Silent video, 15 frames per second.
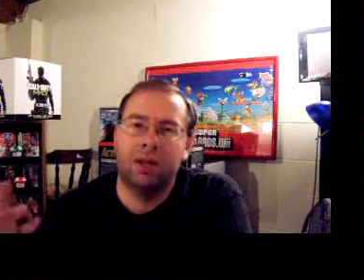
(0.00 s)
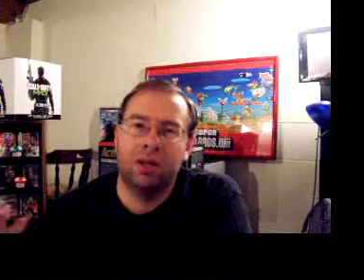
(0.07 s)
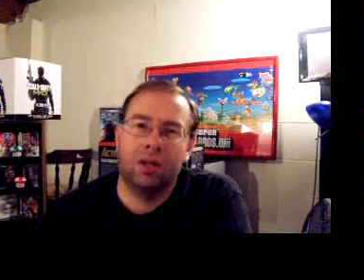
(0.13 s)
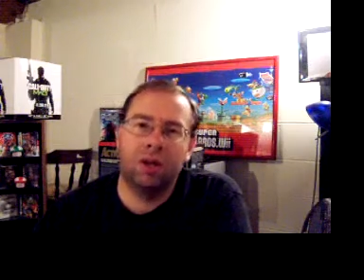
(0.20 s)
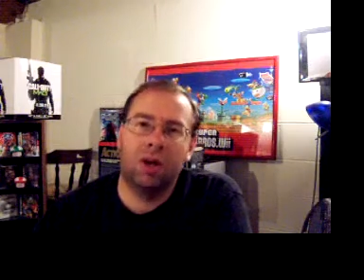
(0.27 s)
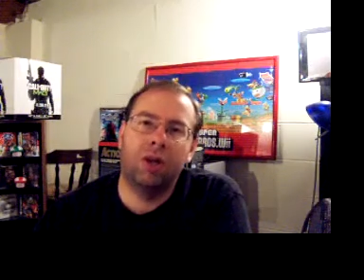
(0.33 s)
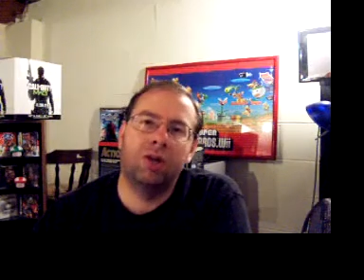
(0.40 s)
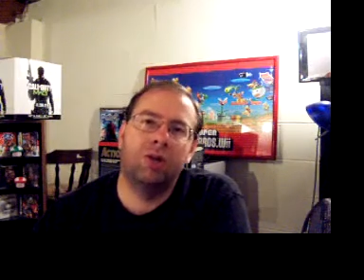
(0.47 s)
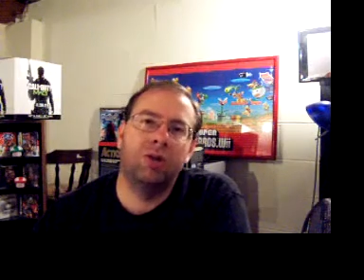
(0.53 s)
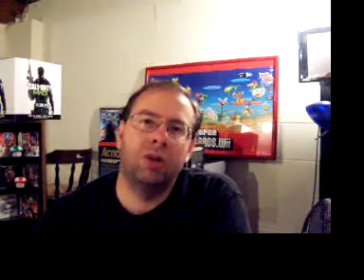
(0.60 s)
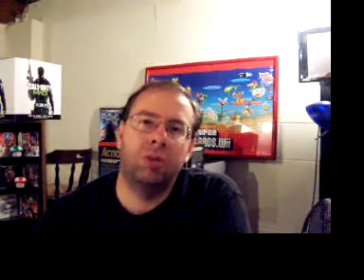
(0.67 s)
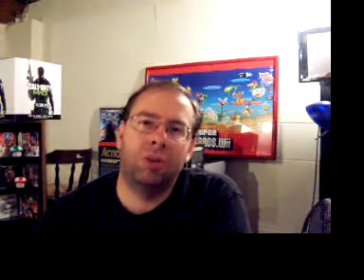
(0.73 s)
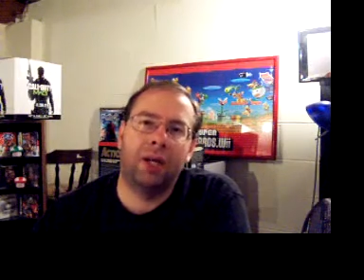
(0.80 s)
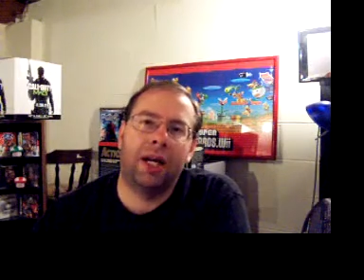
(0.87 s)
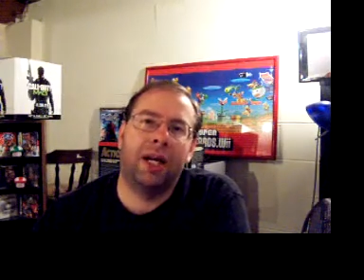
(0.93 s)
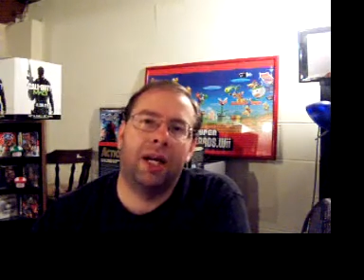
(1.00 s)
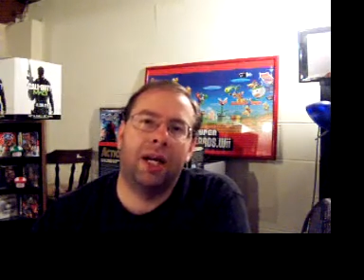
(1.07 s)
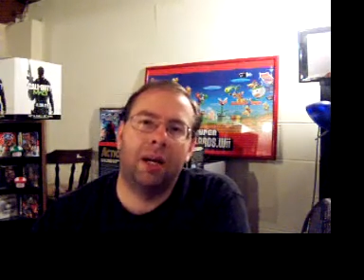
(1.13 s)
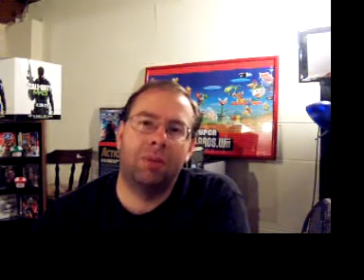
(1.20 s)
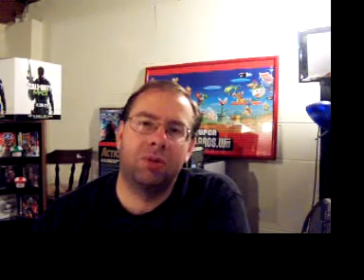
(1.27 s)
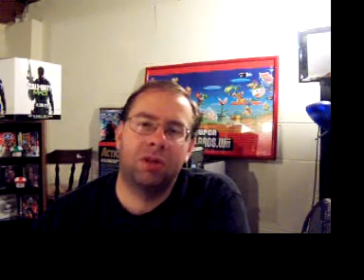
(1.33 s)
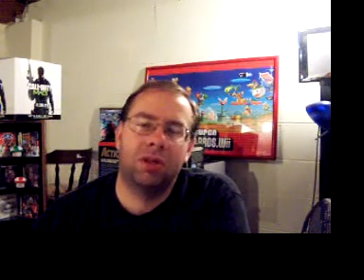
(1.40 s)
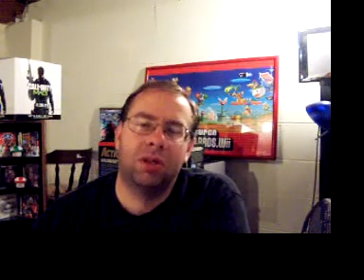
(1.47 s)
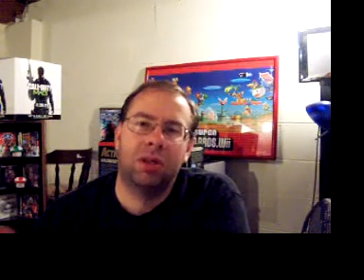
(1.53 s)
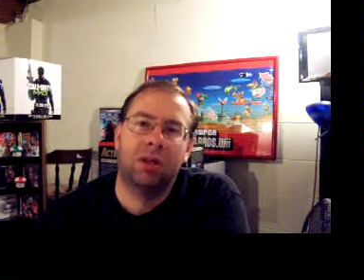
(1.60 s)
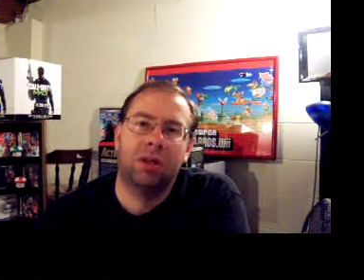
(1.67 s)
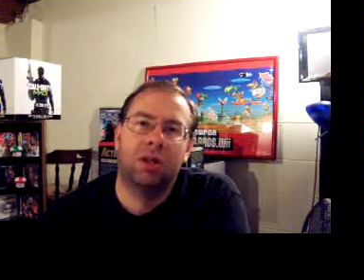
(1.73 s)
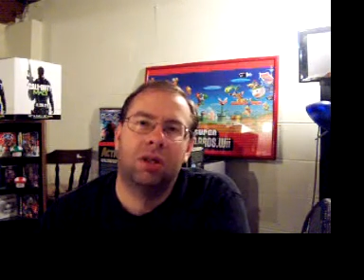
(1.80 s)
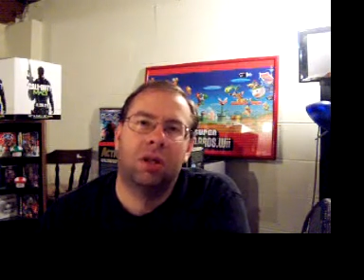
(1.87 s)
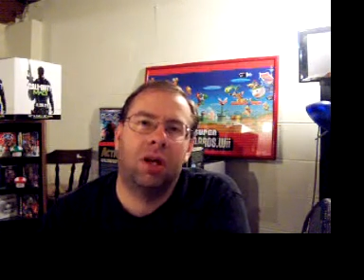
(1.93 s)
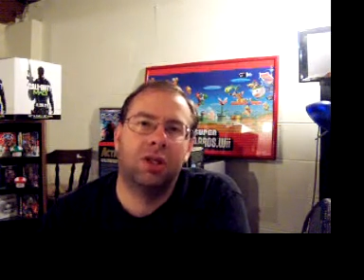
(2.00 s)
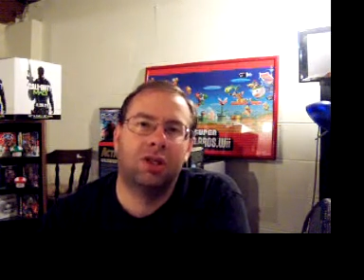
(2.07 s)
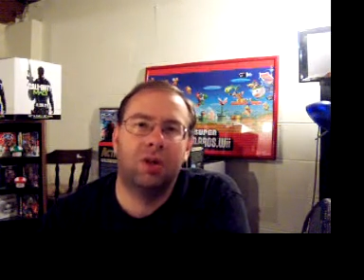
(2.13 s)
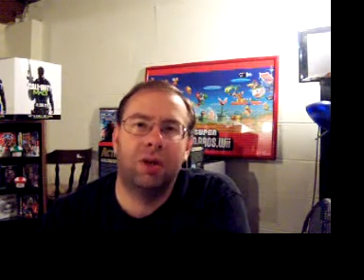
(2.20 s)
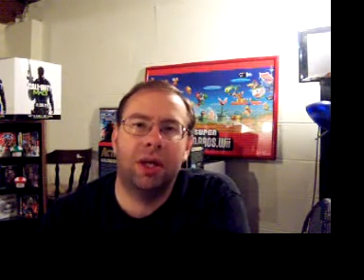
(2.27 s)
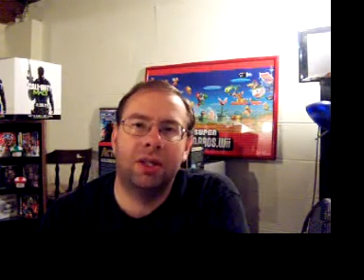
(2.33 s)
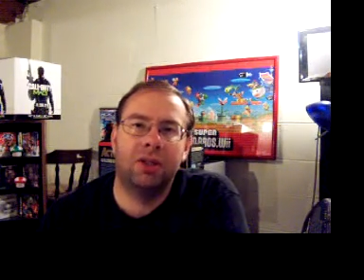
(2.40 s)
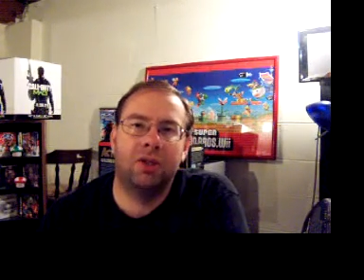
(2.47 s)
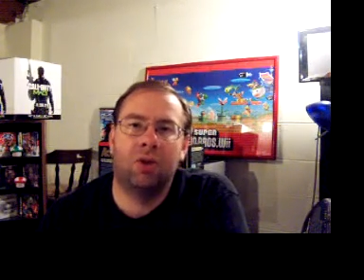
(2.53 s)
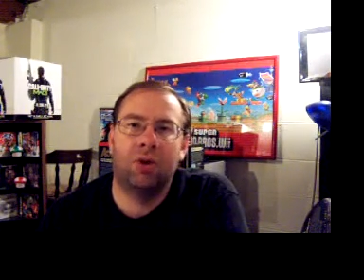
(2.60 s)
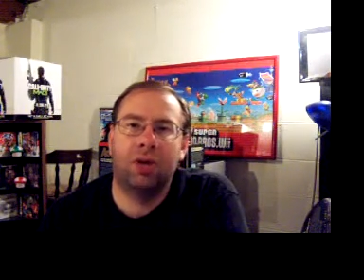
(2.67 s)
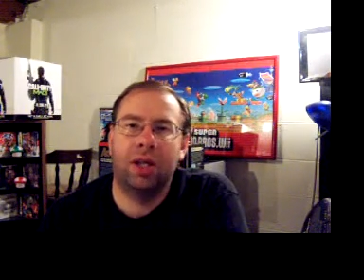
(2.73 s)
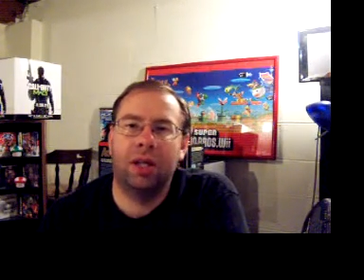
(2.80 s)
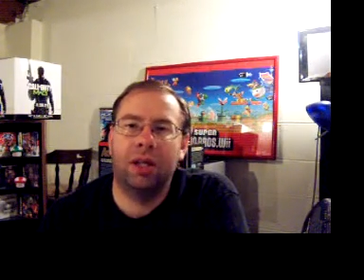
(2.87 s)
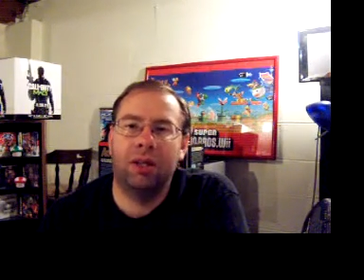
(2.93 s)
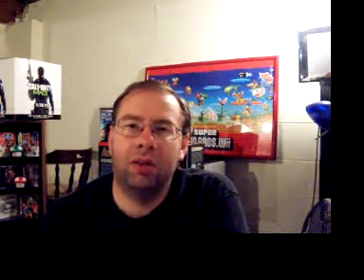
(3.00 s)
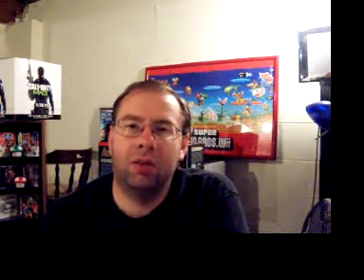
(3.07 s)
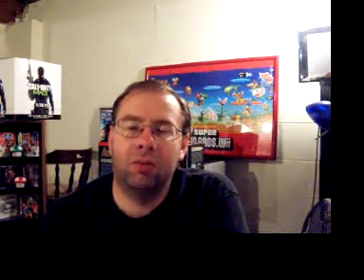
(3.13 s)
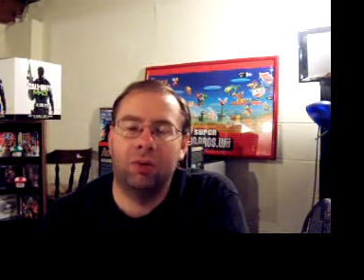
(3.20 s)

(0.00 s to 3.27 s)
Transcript: Call of Duty Black Ops also has Zork in it.